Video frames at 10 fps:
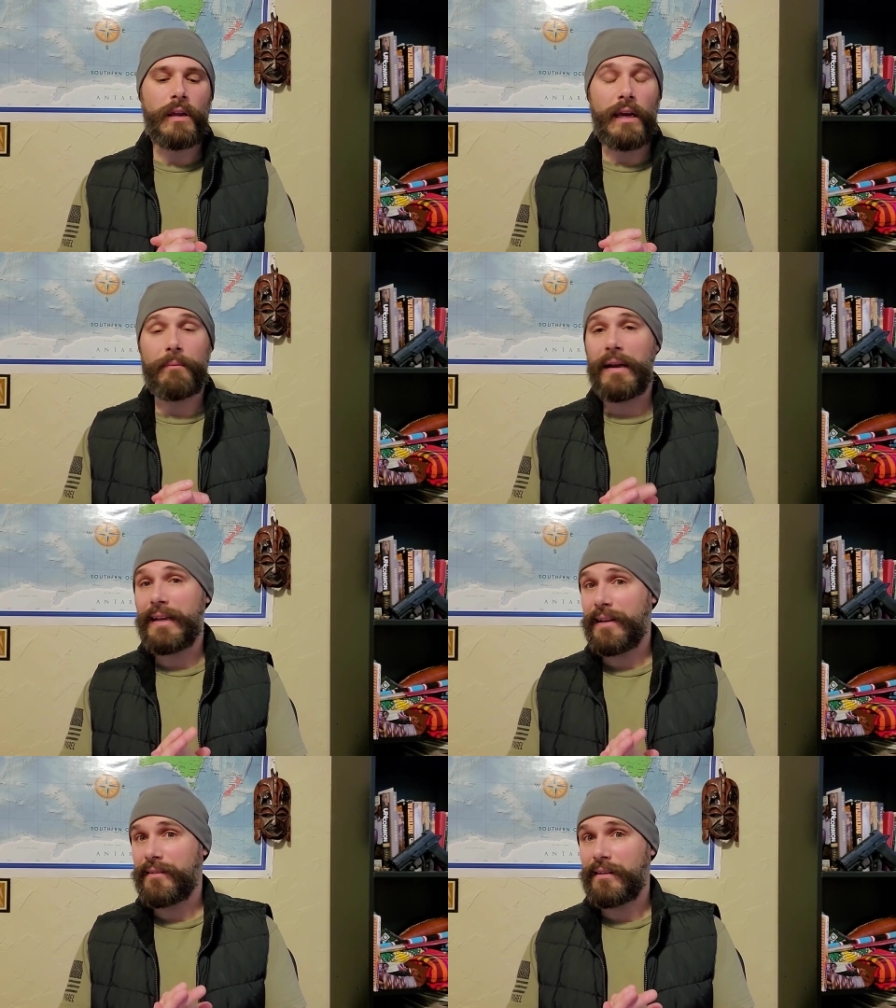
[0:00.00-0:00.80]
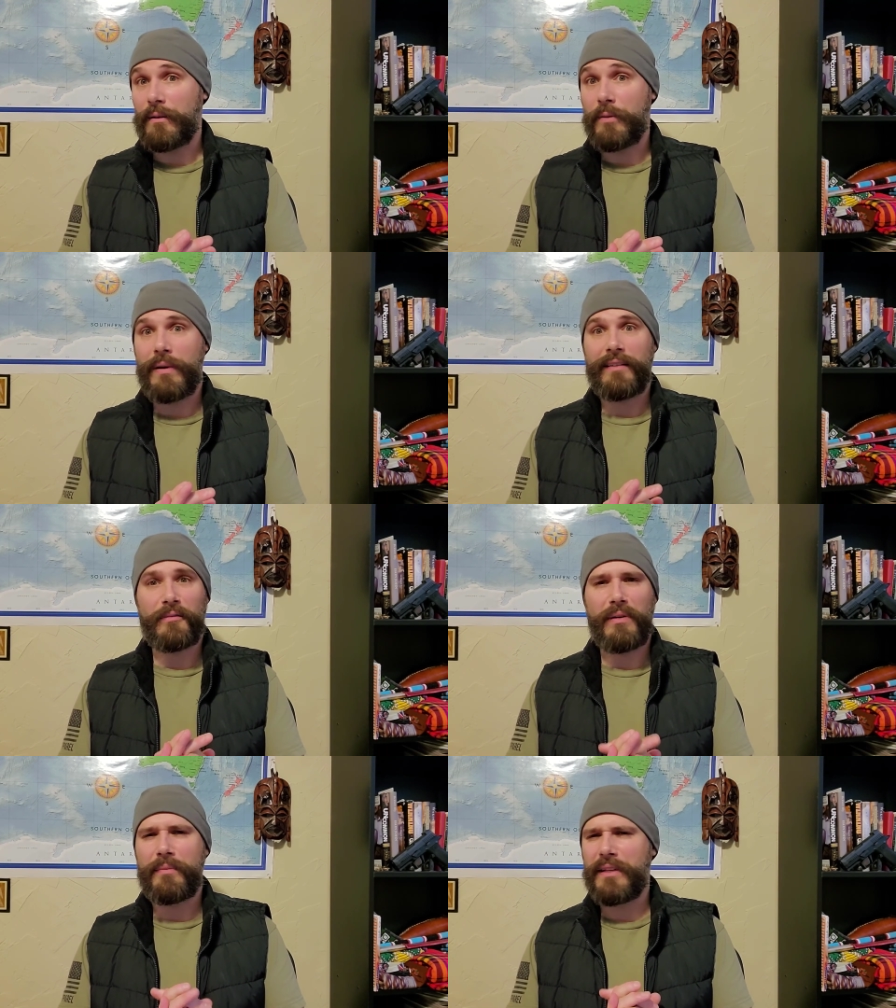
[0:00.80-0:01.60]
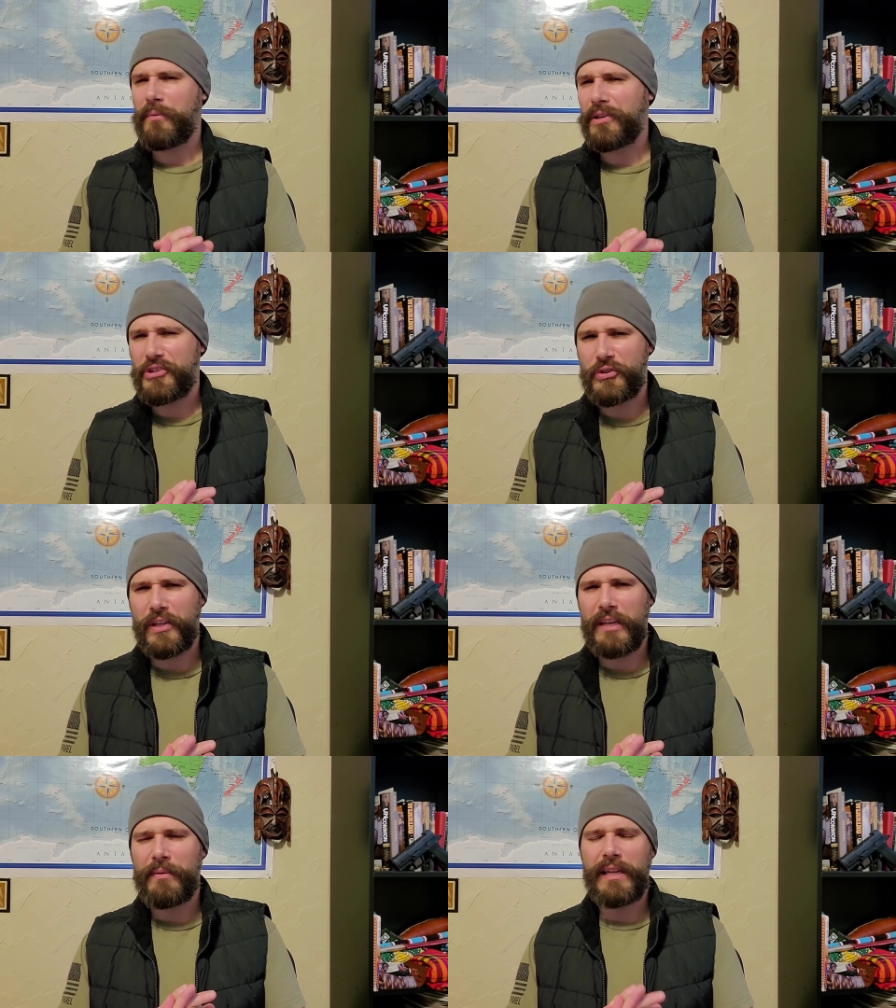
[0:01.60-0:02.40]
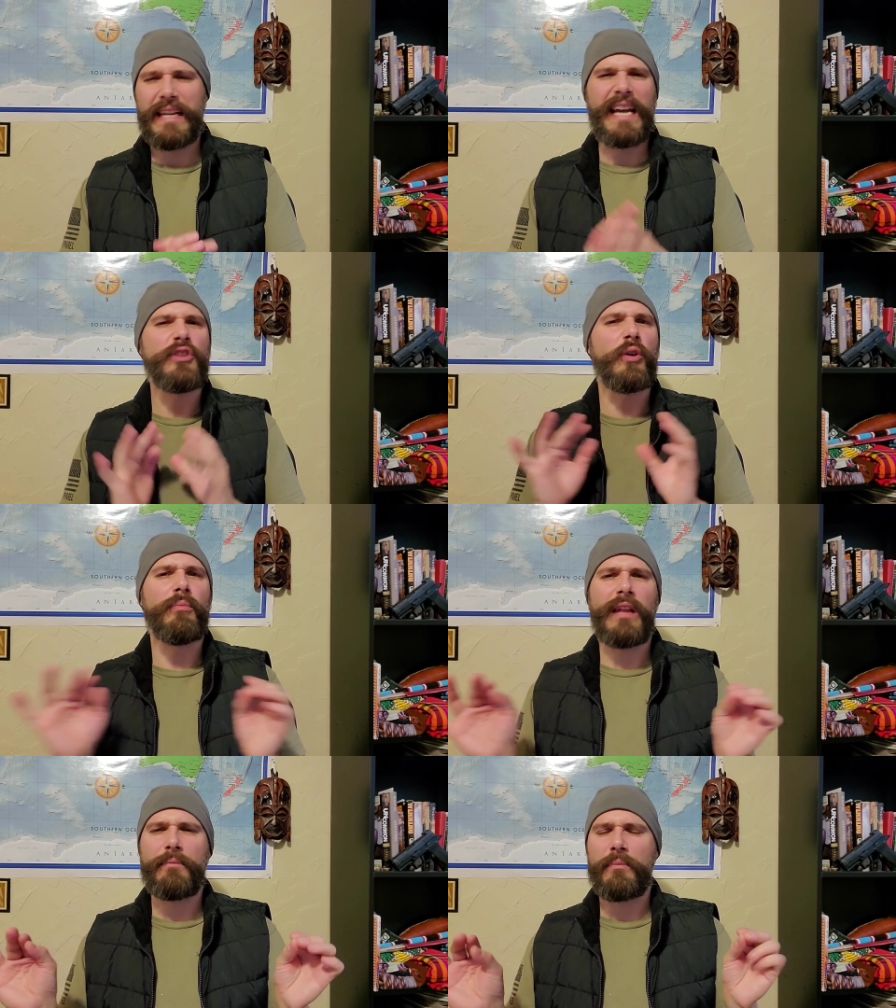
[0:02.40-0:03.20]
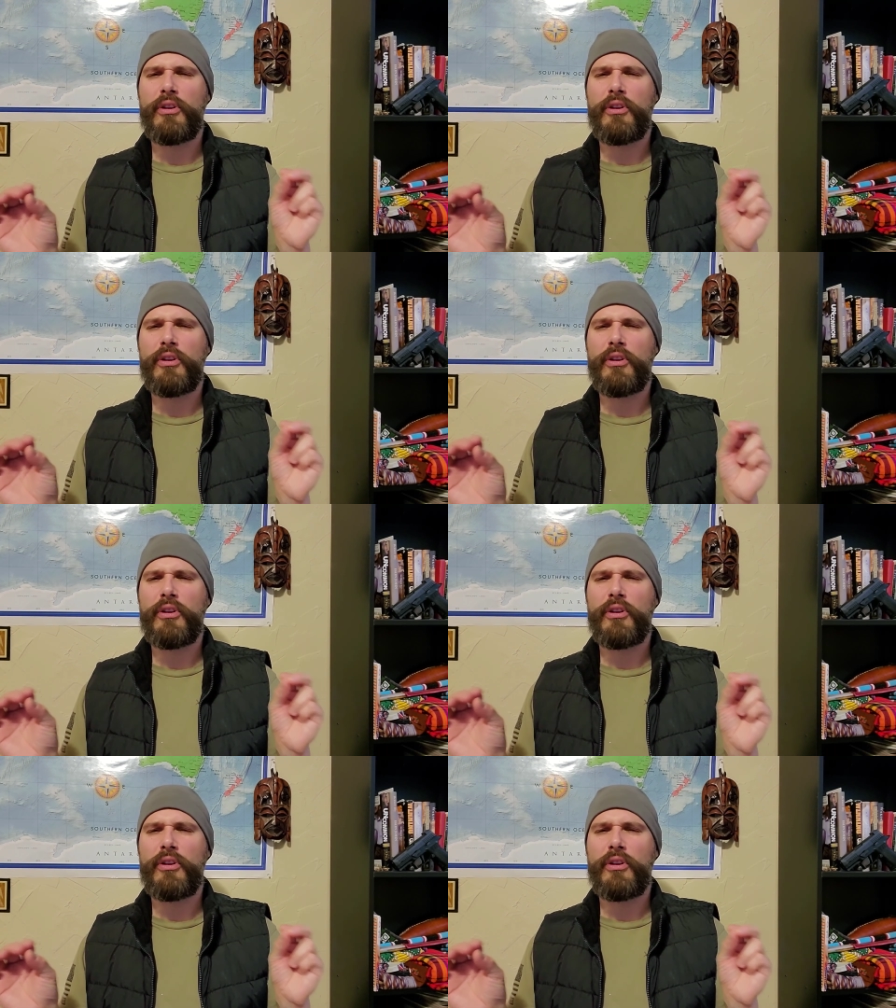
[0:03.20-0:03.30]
and my guess is that the pastor probably didn't want to shoot anybody. And I don't blame him.